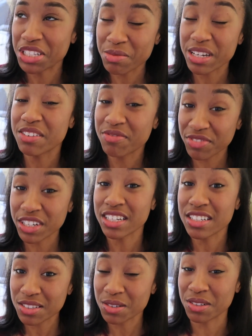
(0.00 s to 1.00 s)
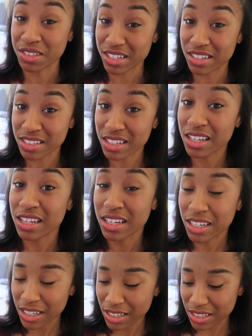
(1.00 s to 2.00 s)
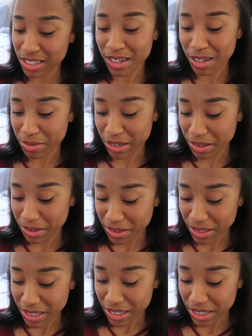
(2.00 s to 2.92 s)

too many funny stories to talk about.